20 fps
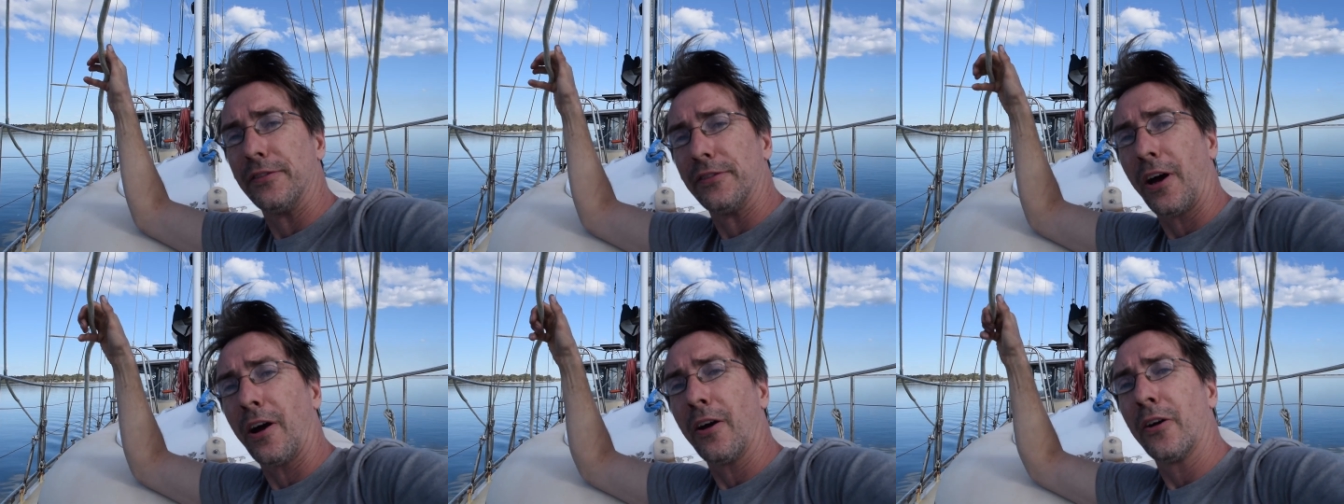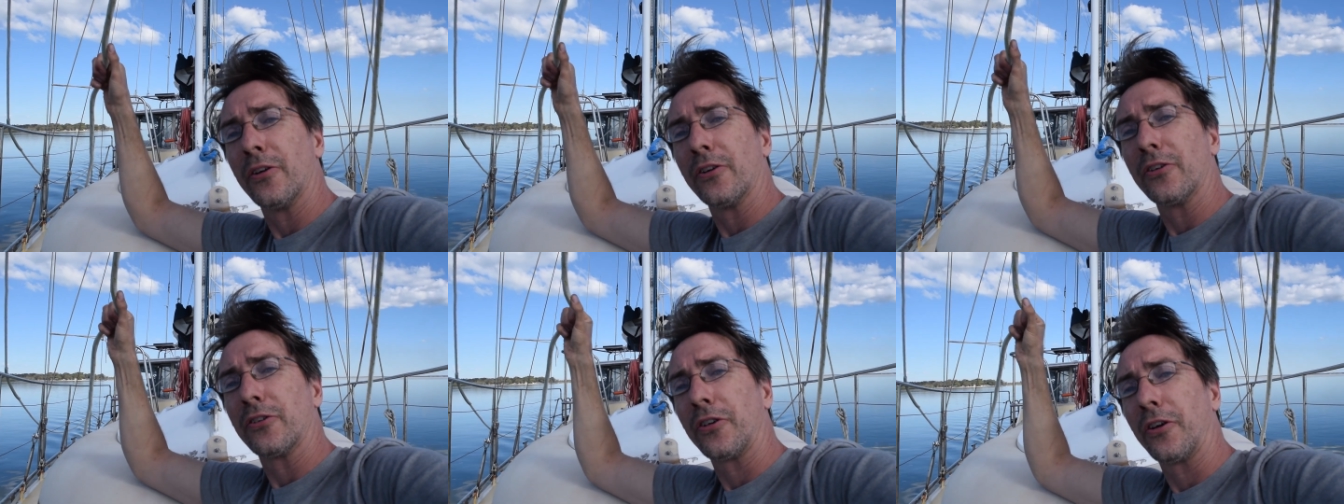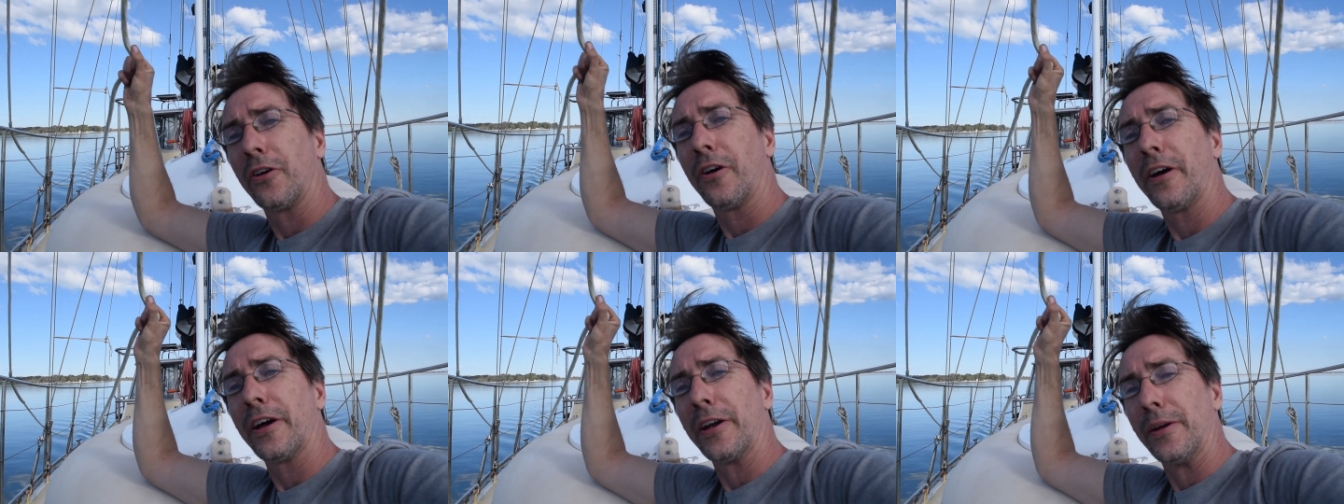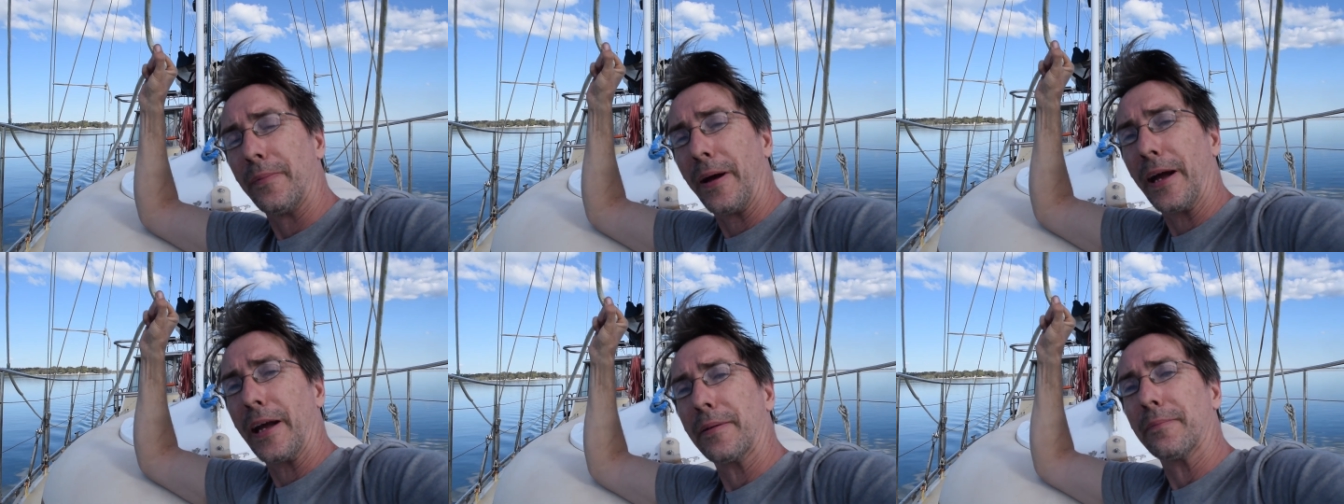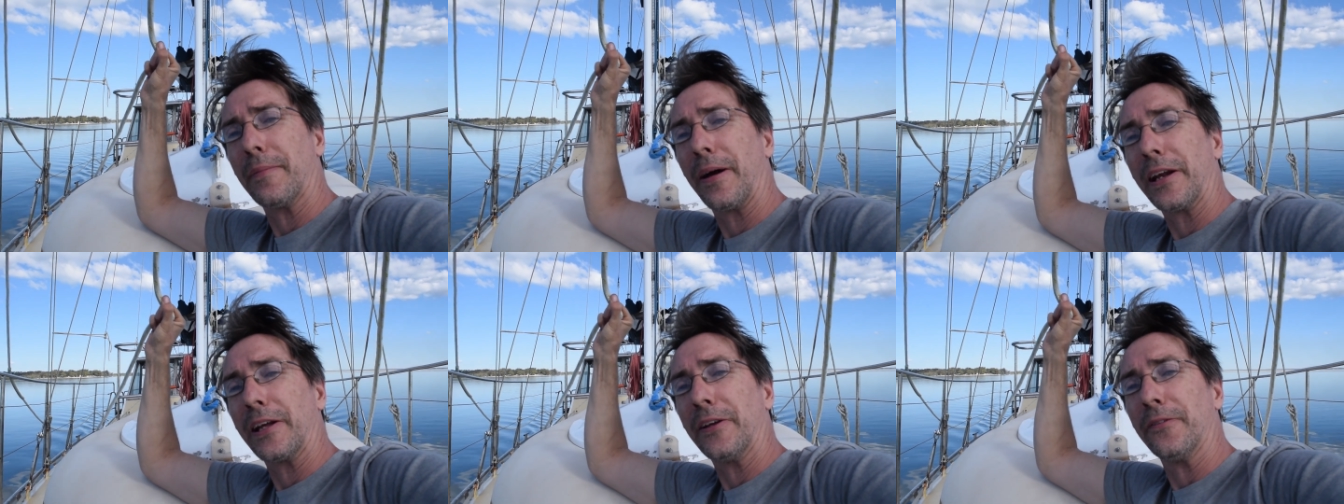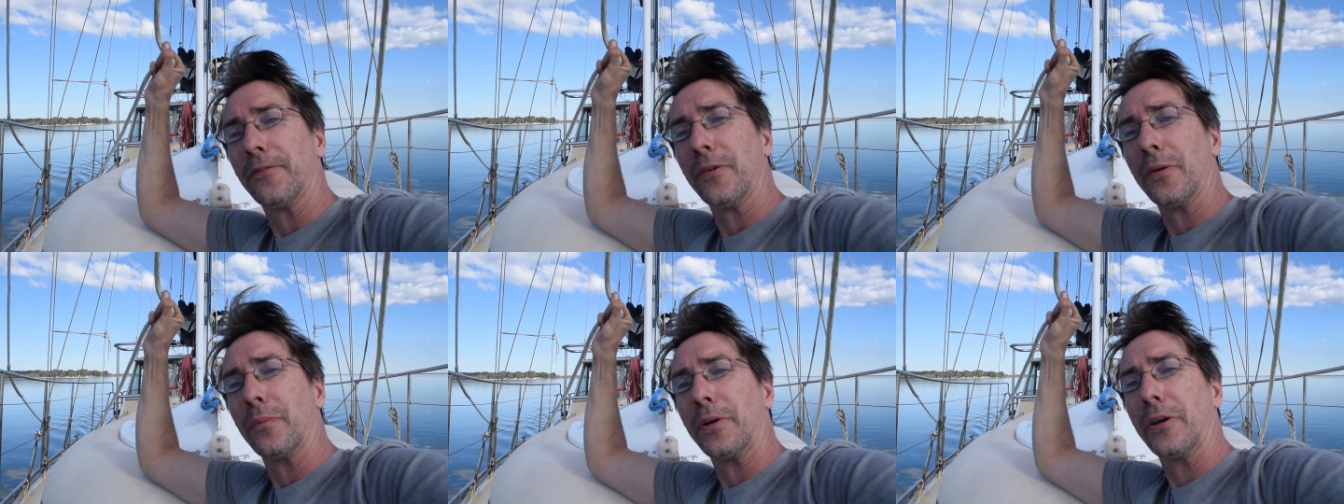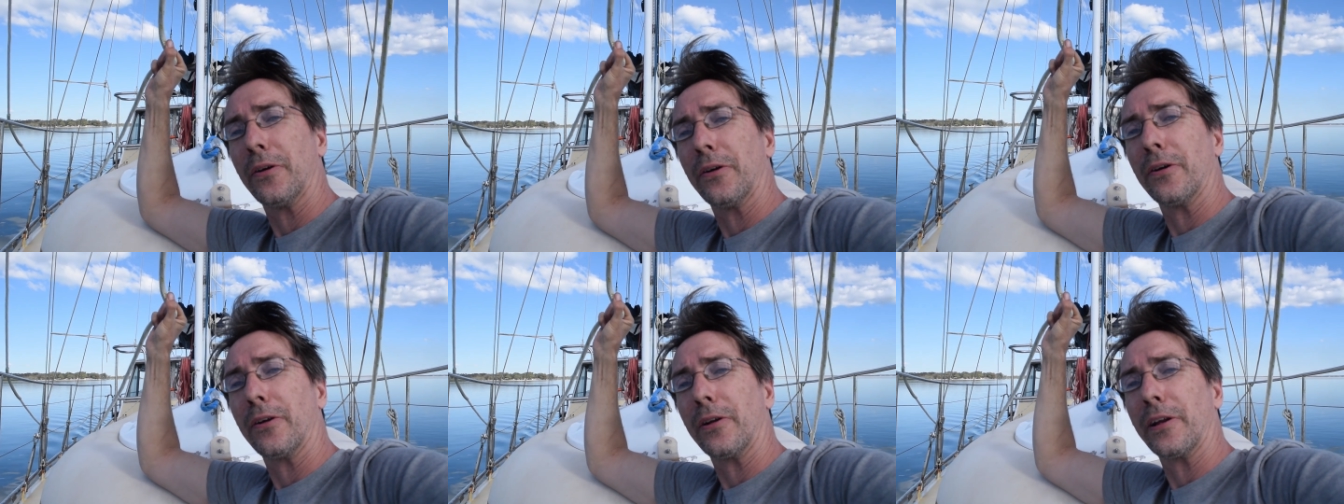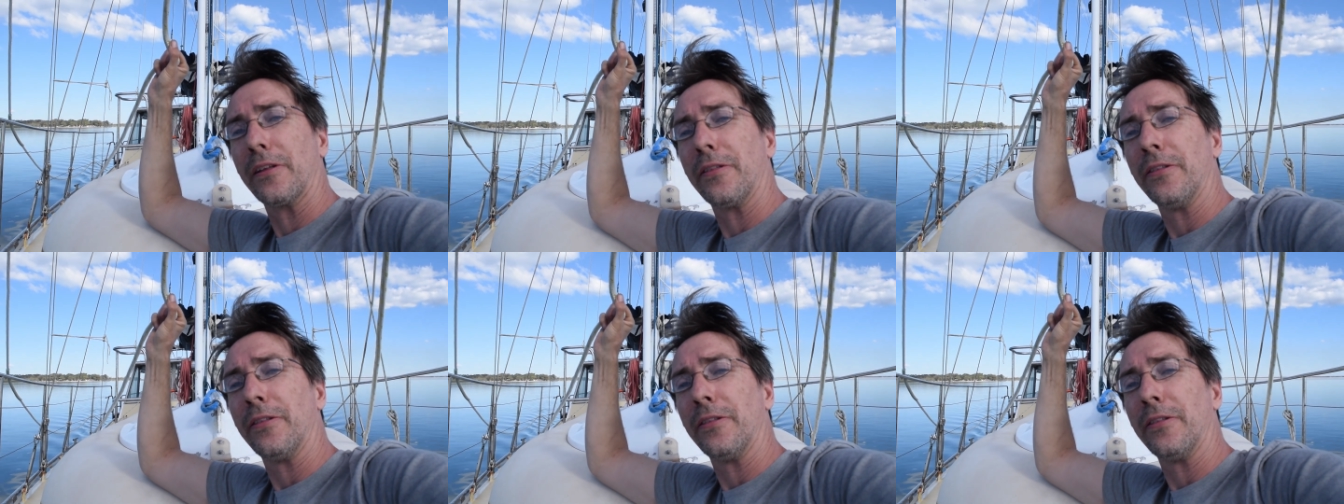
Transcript: Don't try to make money from your early